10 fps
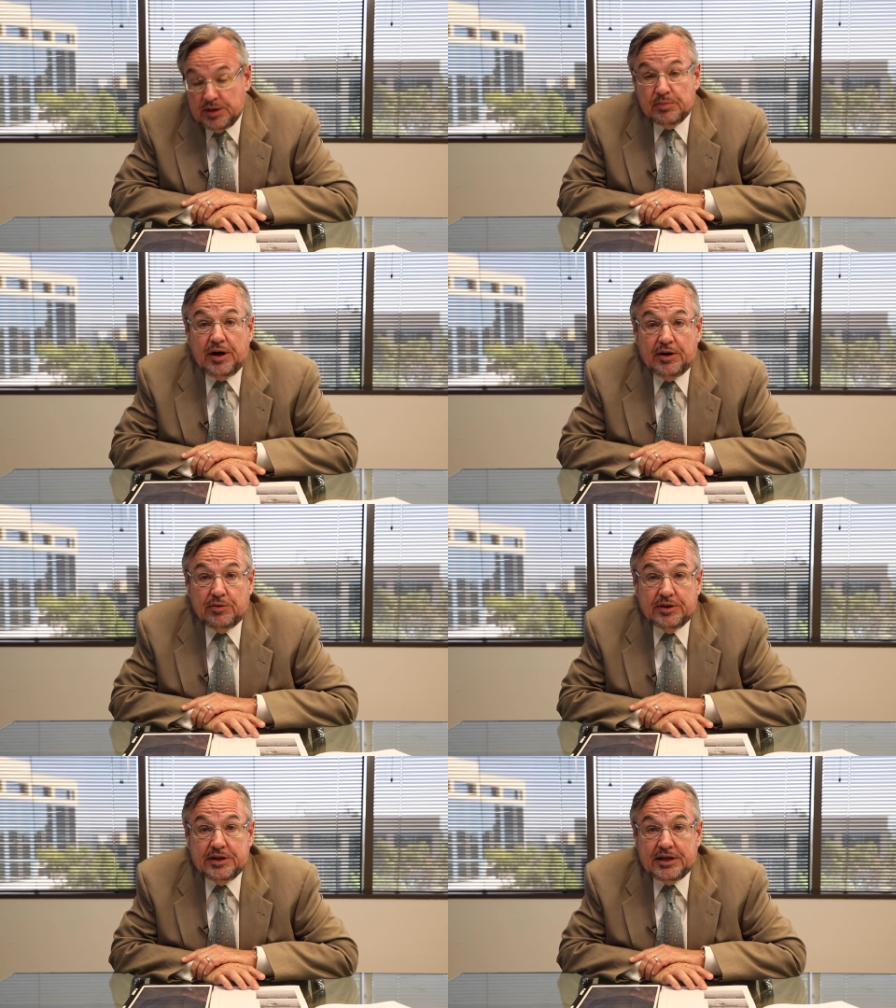in
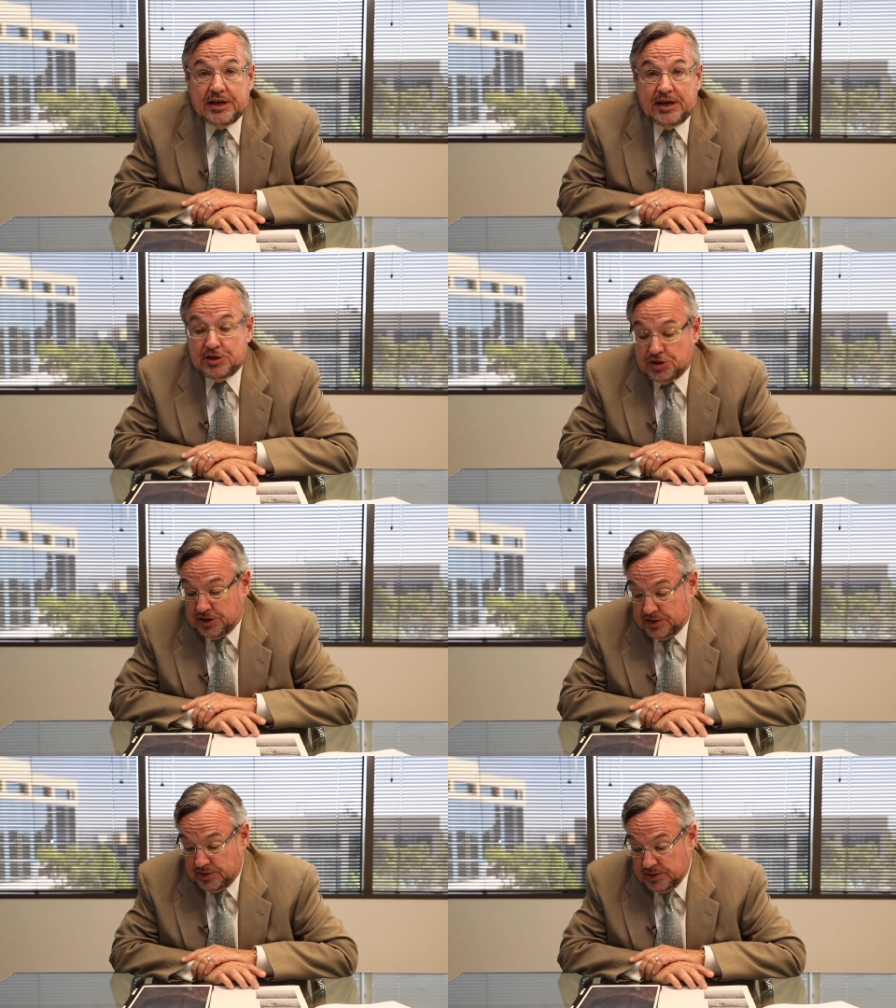modern
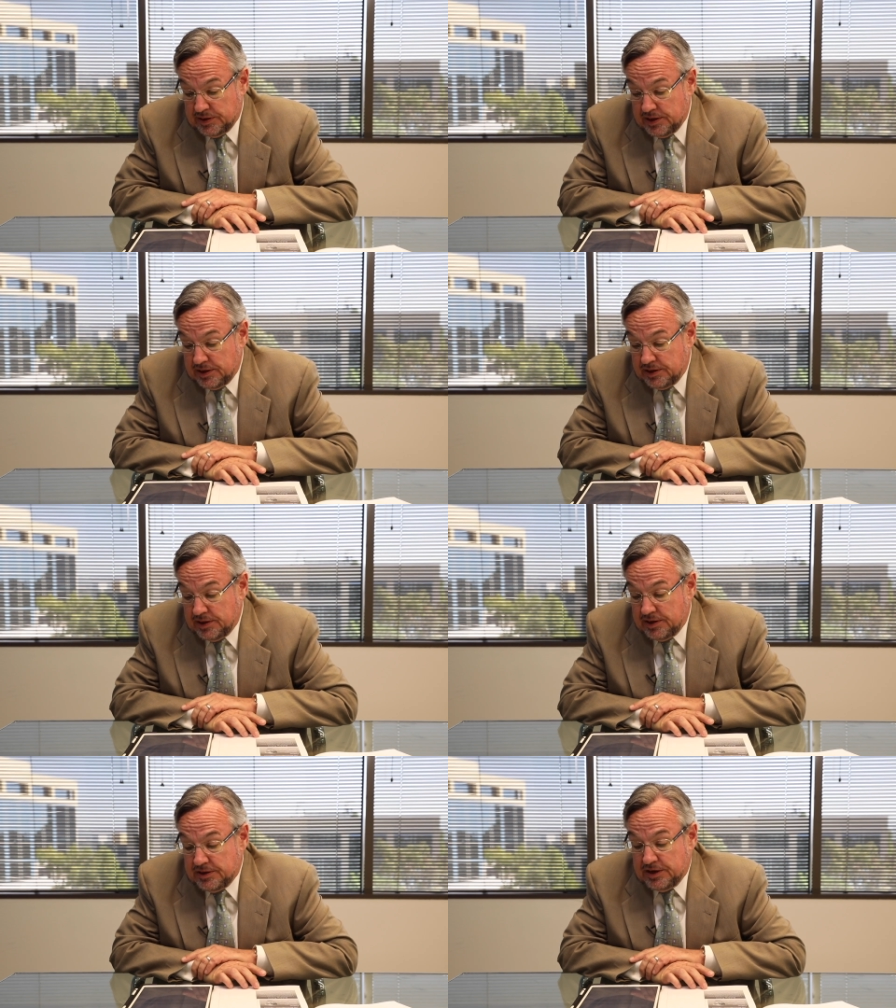litigation
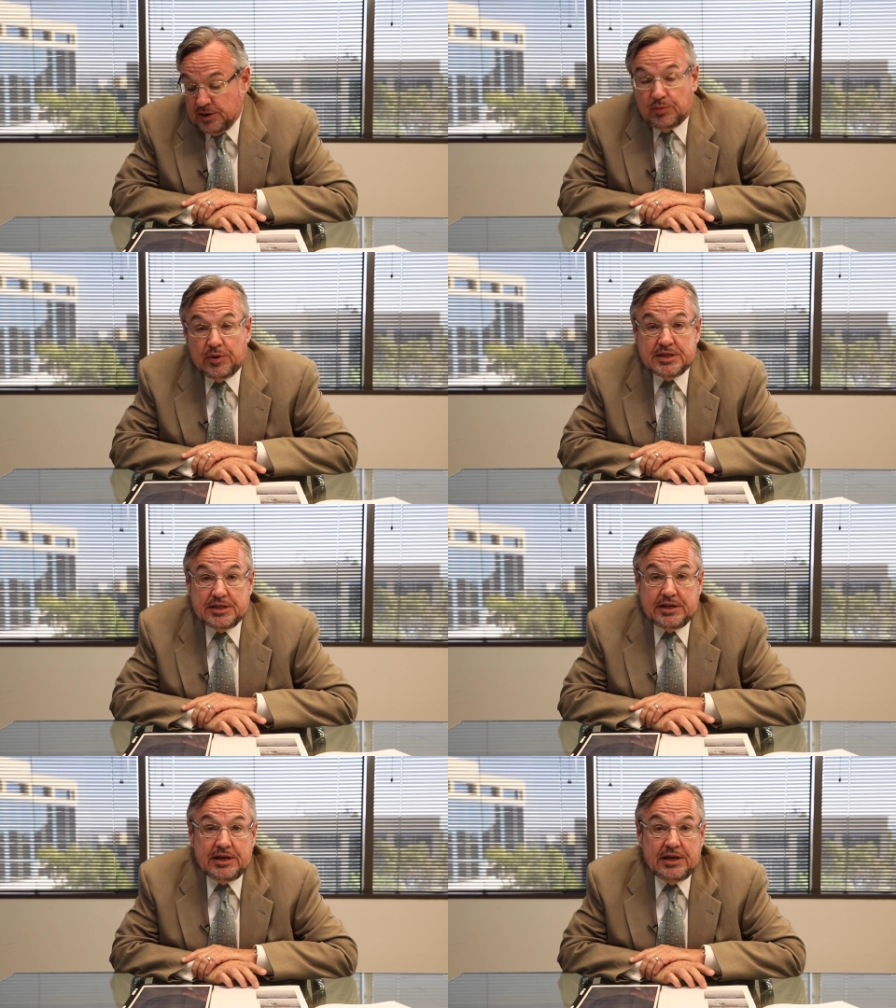than it was
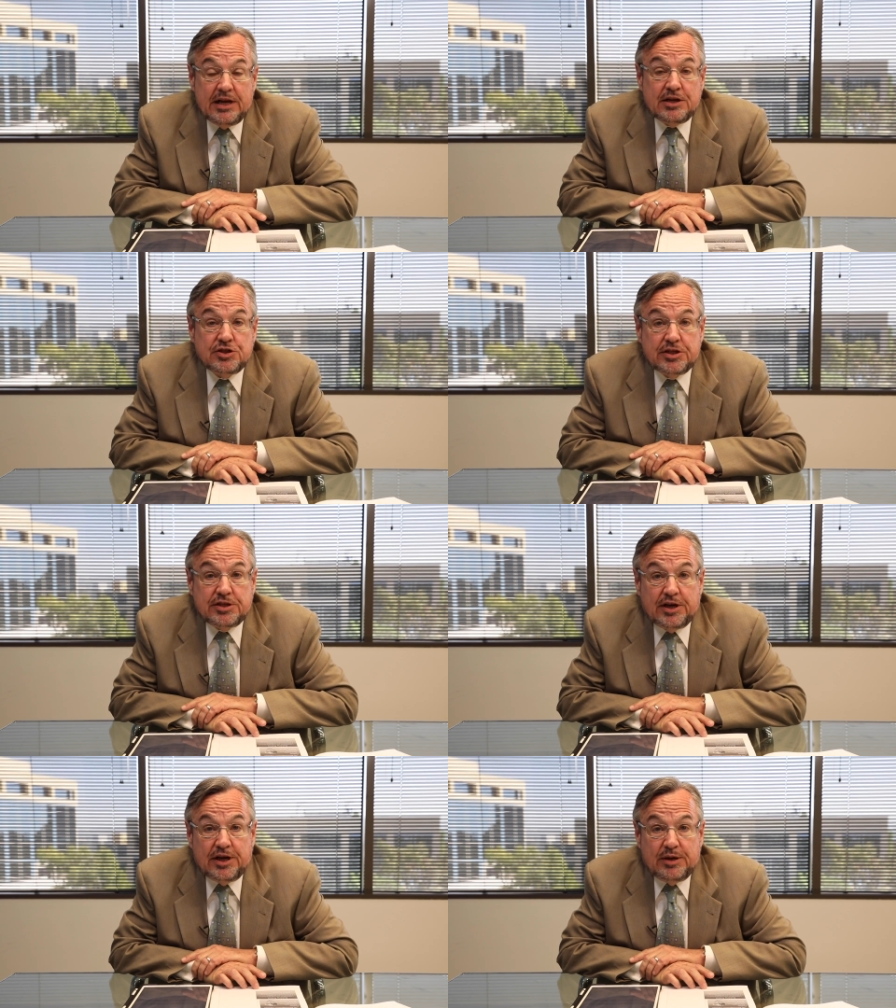in ancient
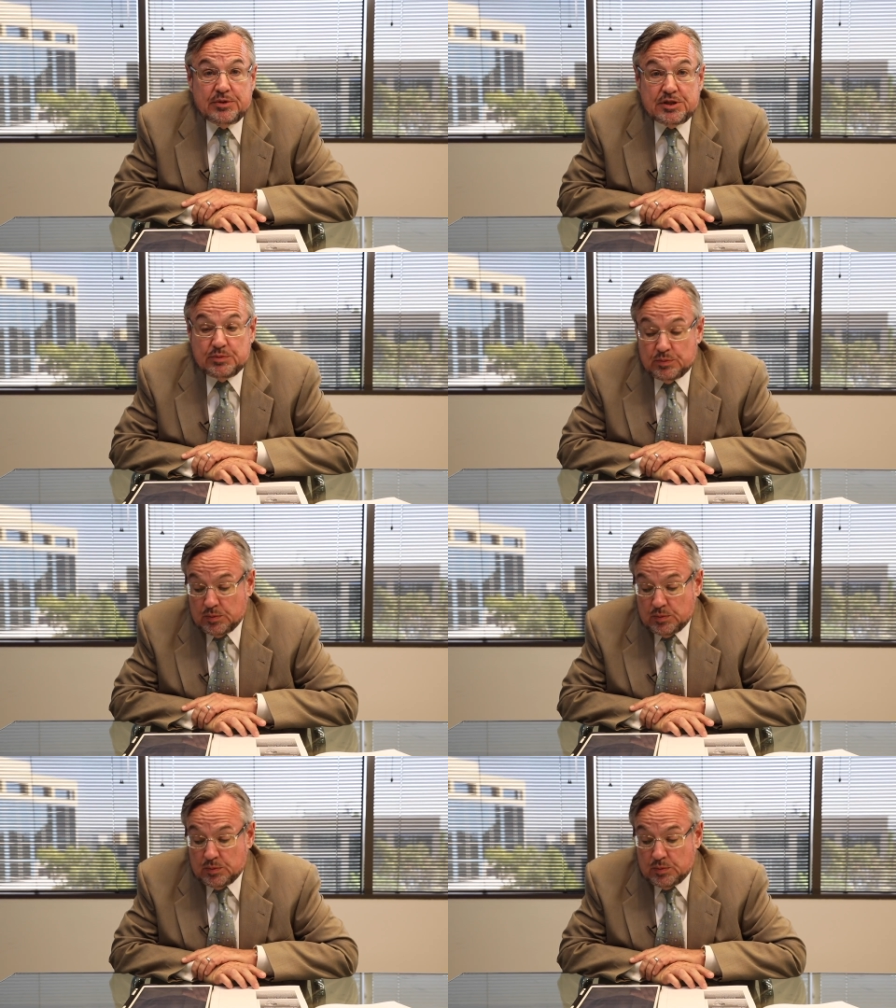times.